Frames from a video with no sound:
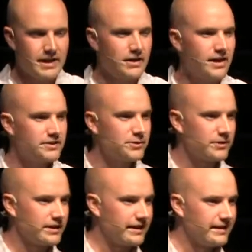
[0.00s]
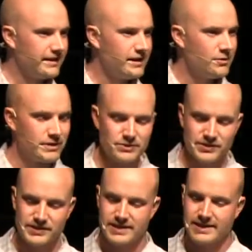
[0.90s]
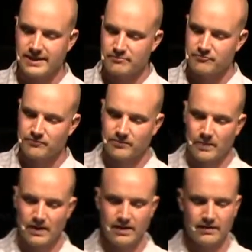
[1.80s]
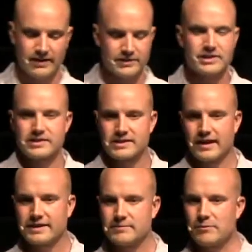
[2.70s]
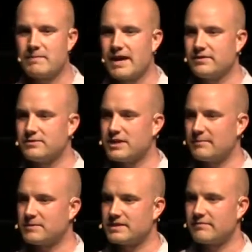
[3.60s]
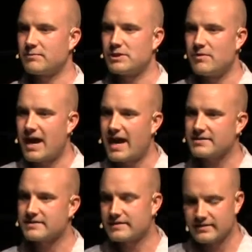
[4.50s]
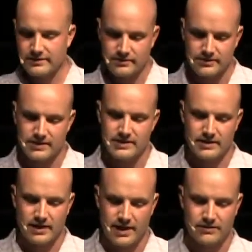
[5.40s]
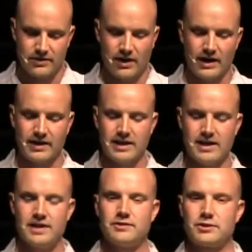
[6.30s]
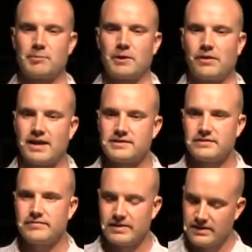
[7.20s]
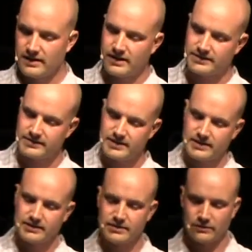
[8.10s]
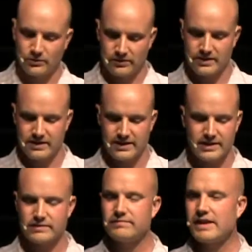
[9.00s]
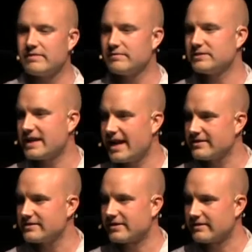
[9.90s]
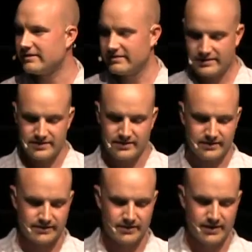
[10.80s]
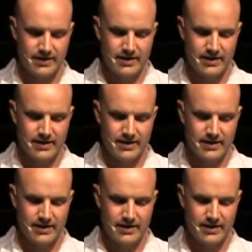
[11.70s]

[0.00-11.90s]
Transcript: And God is so good. When you seek Him, like Jesus talks about in Matthew chapter 7, where you ask, you seek, and you knock, and there's a progressive uh, seeking the Lord, He's faithful to answer. He is.